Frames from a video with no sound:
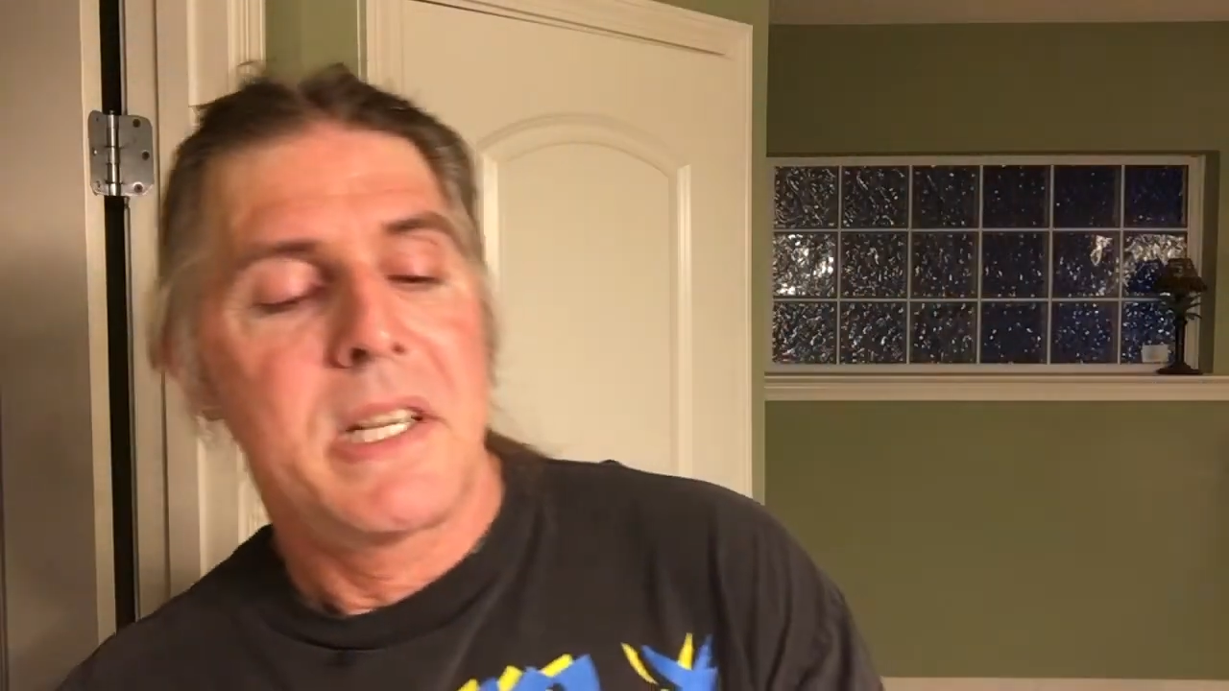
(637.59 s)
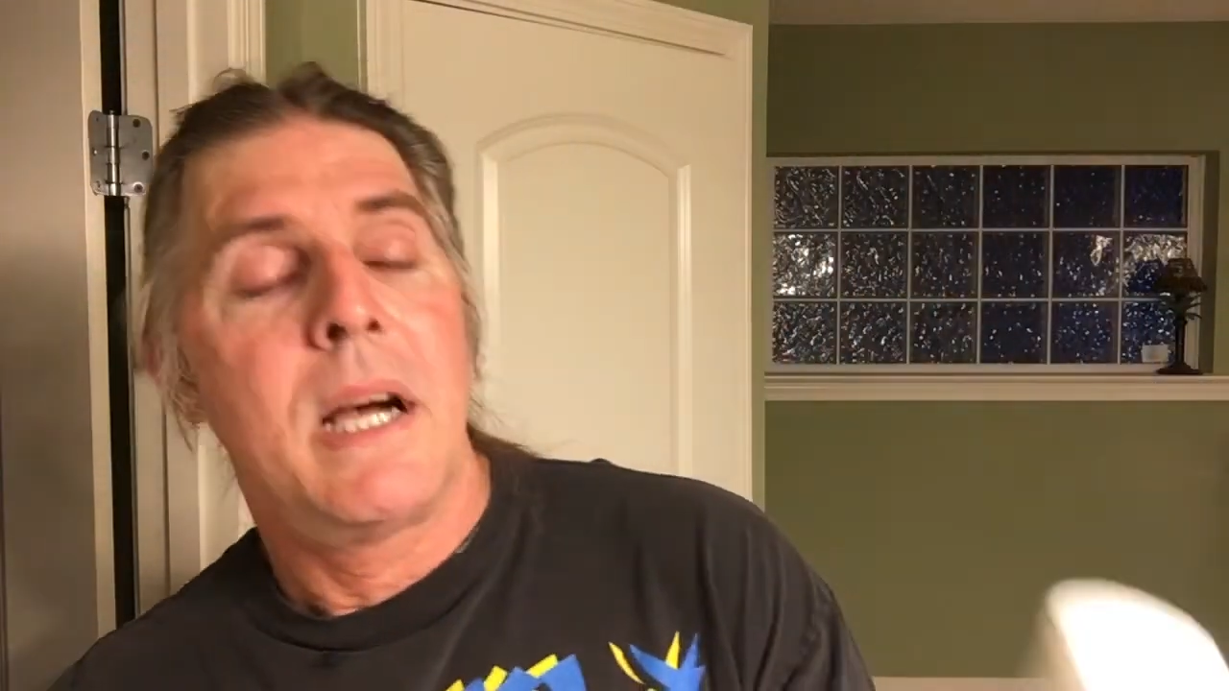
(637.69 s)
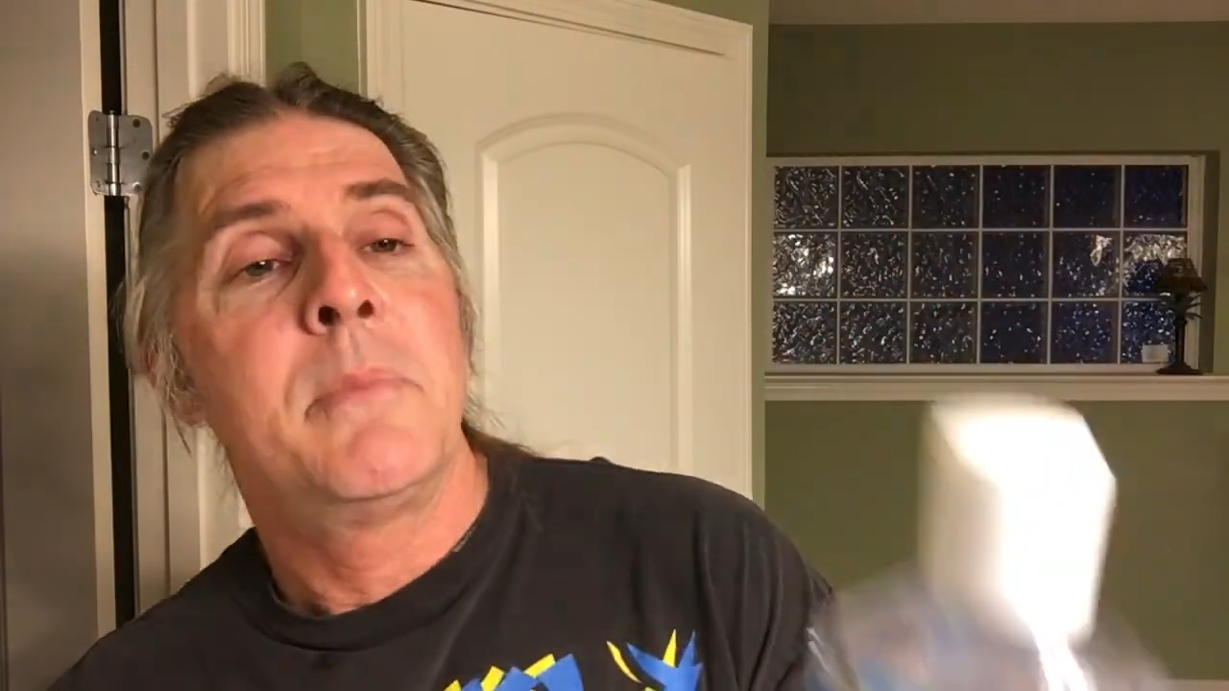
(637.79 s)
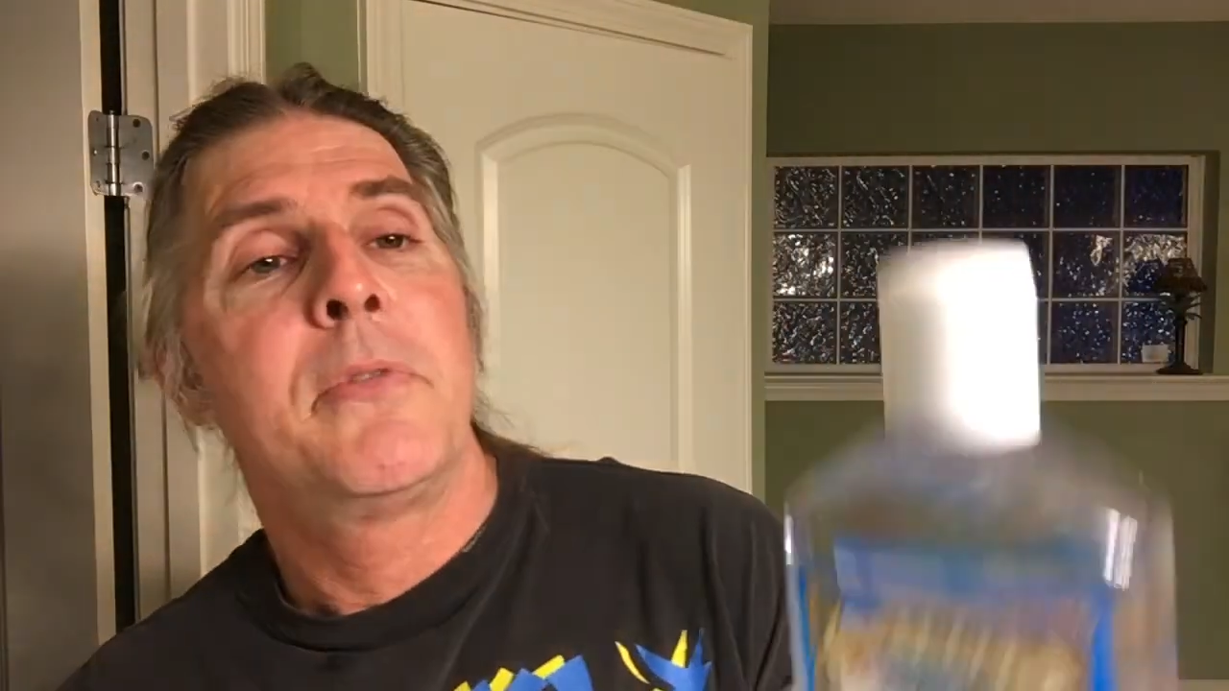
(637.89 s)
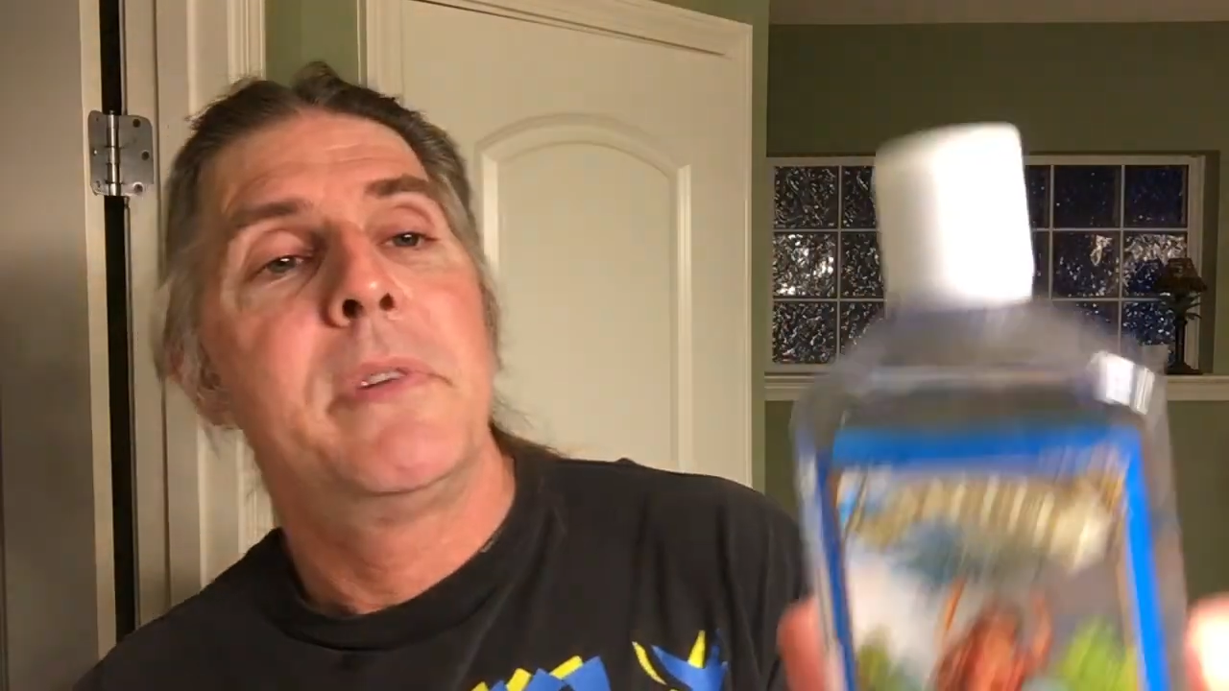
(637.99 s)

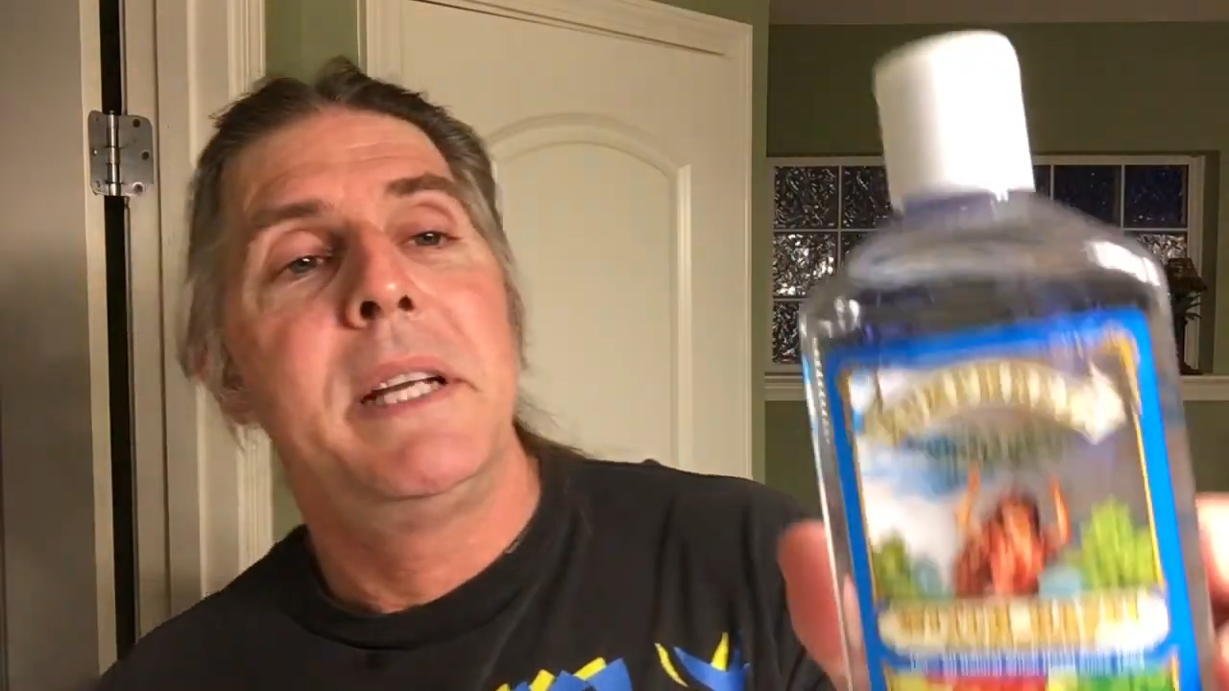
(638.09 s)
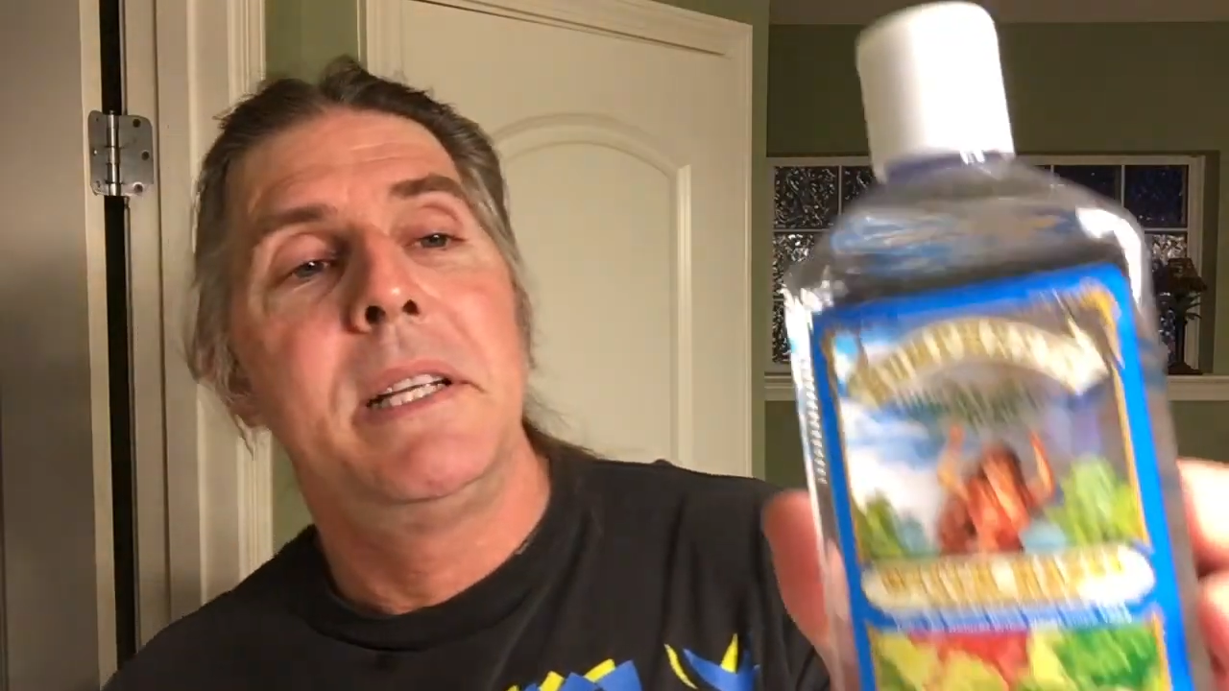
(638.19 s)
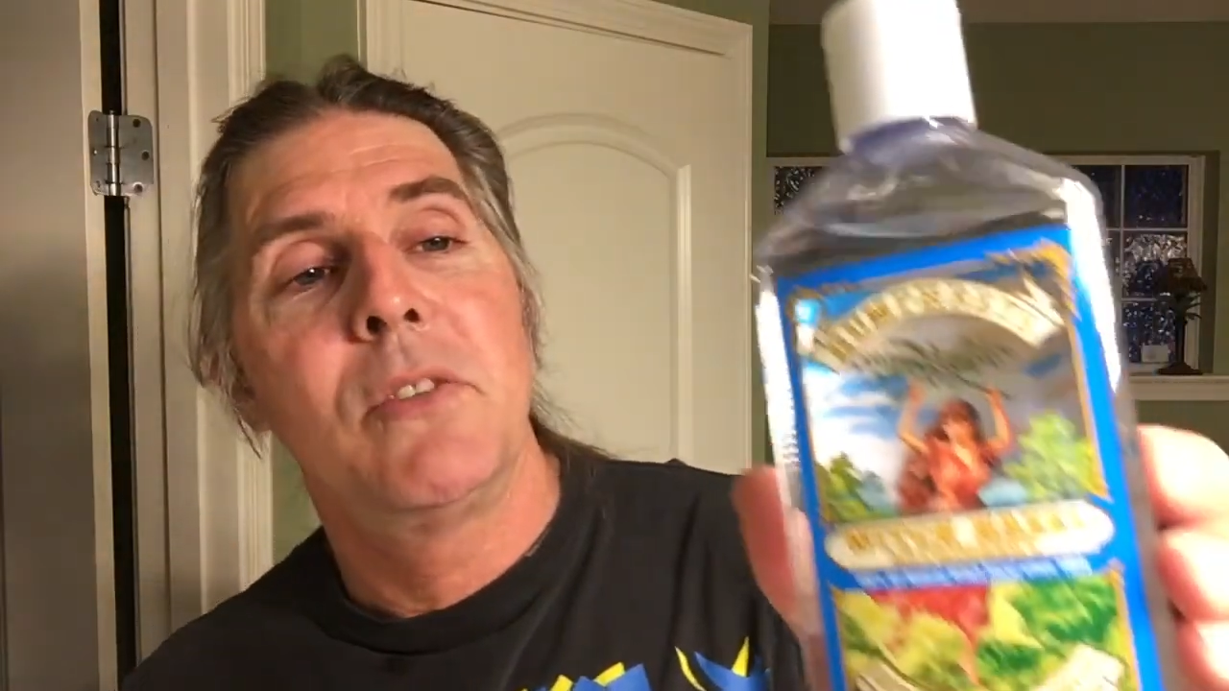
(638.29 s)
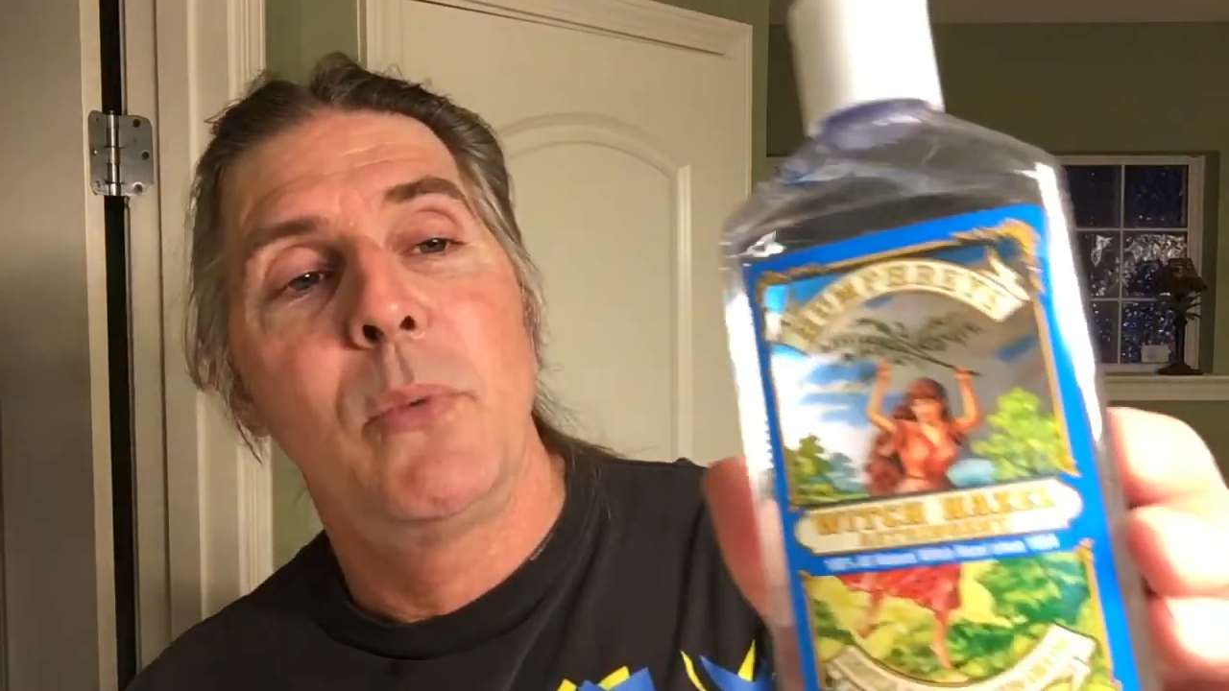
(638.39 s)
Humphreys